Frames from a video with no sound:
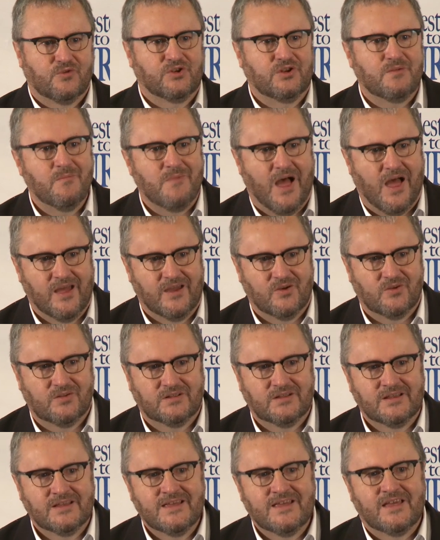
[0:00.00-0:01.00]
run a mile
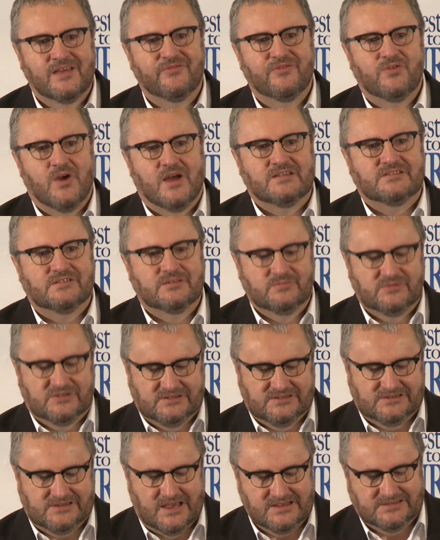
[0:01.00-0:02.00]
if you ask them
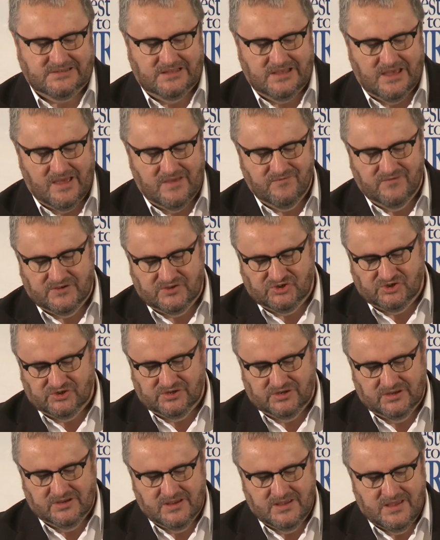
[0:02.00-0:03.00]
to test their
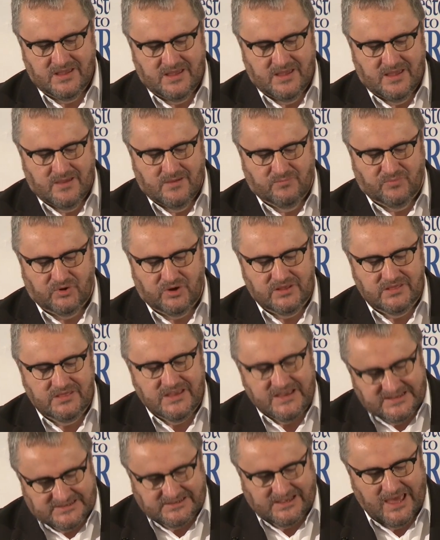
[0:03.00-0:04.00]
vision. But in
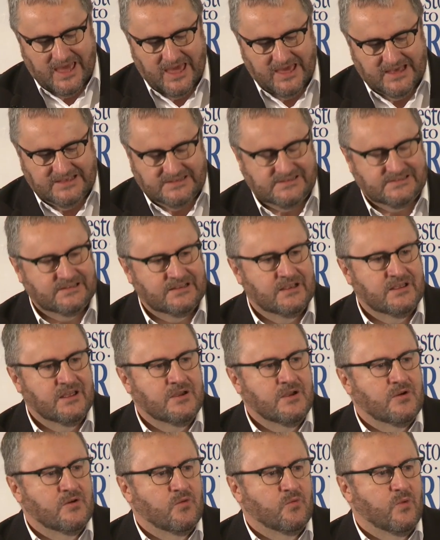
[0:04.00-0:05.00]
this case,
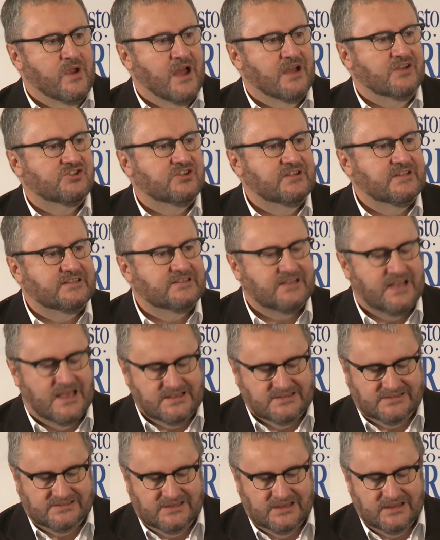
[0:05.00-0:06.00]
we actually
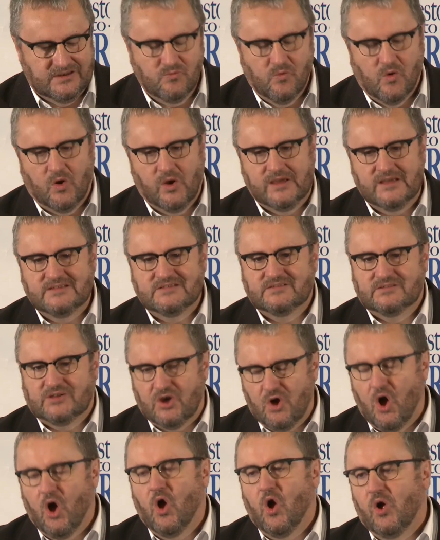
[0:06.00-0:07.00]
tested what is
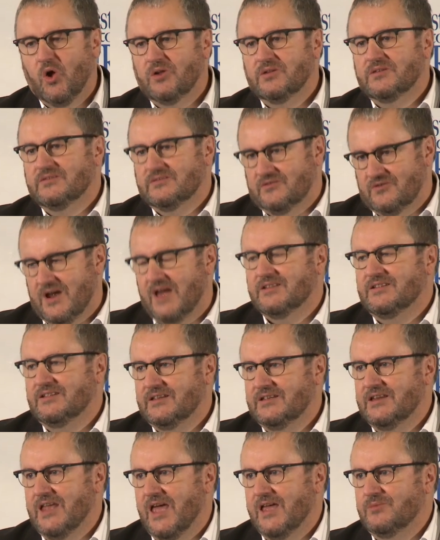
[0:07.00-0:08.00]
called,
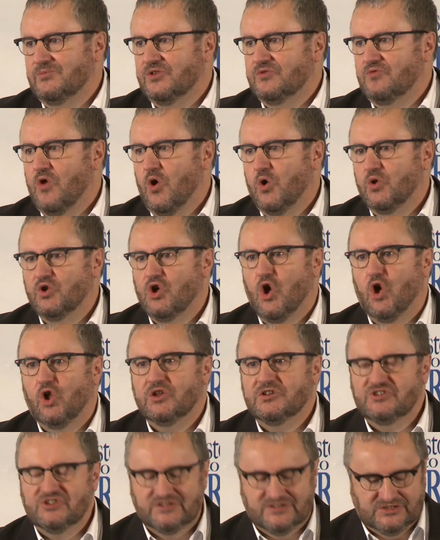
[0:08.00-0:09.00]
grandly named, the Royal
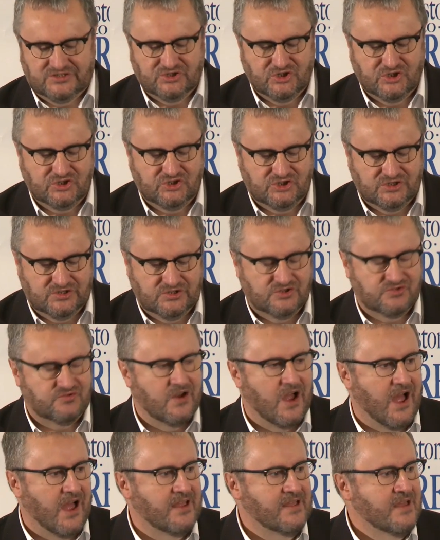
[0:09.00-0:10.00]
College of Surgeons
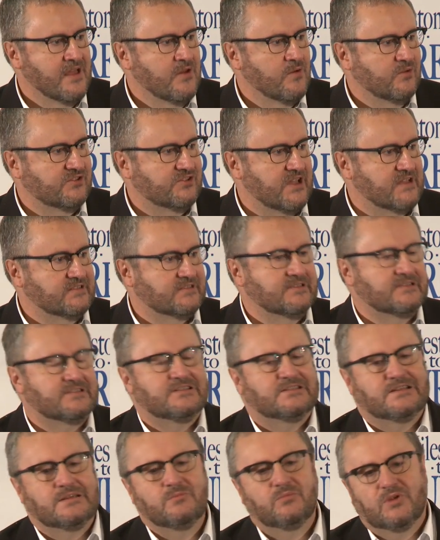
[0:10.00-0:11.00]
rat, which has a
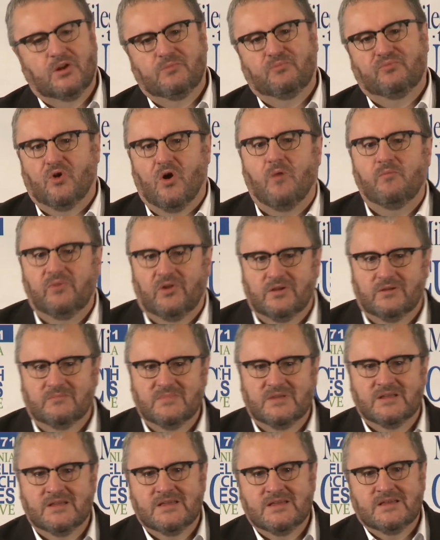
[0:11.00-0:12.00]
similar
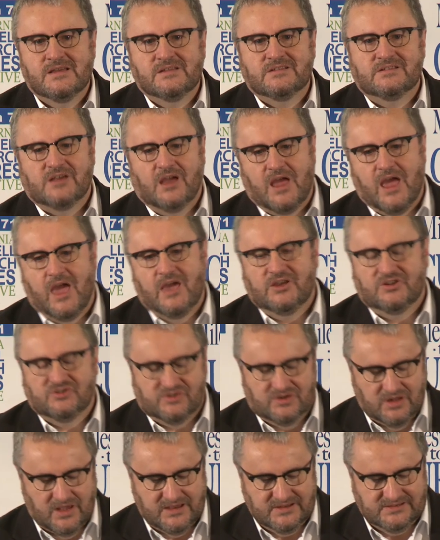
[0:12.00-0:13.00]
problem to
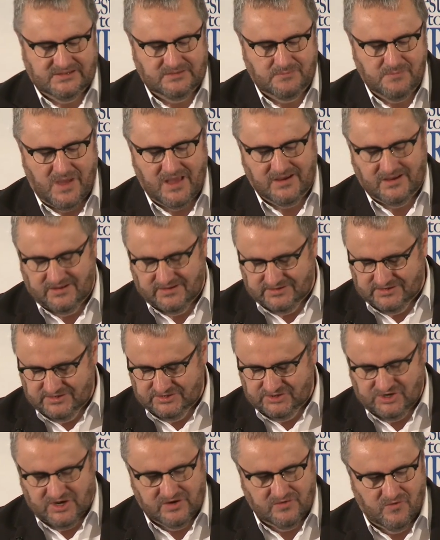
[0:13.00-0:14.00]
age-related macular
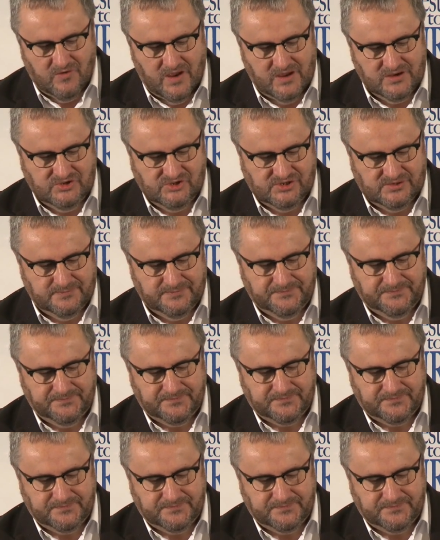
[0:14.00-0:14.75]
degeneration.